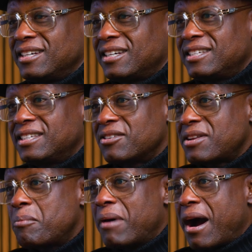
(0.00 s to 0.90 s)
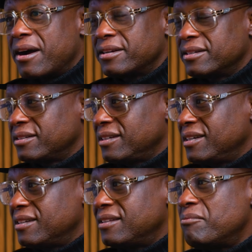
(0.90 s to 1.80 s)
Because it's not about
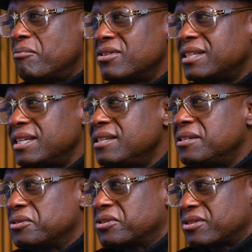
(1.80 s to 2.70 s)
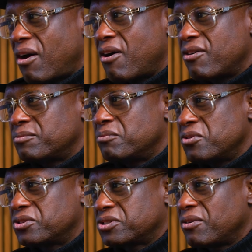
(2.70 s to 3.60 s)
the most easiest song,
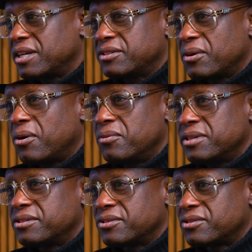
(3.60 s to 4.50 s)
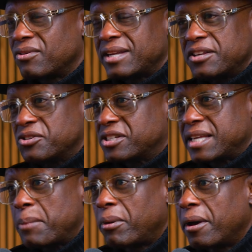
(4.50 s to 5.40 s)
most song is always the song that just
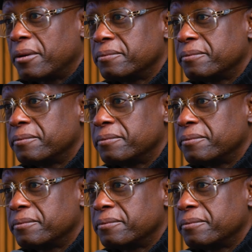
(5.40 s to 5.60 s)
simpler.